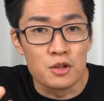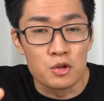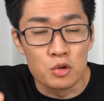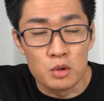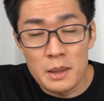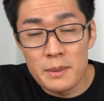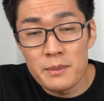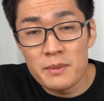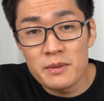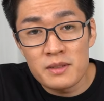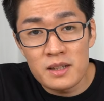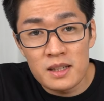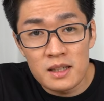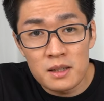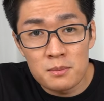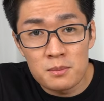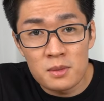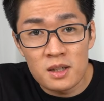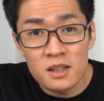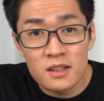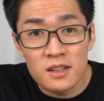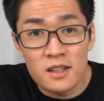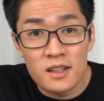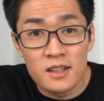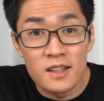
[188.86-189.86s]

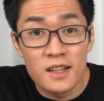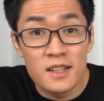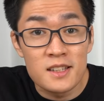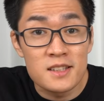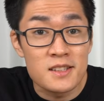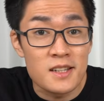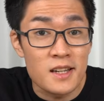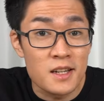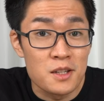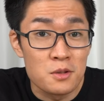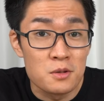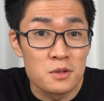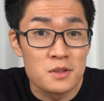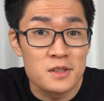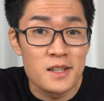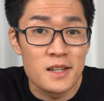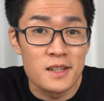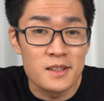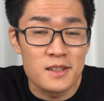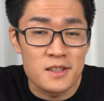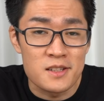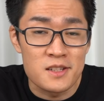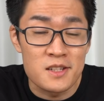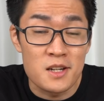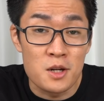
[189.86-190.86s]
Do-re-mi-fa inverters were
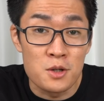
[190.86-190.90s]
used in the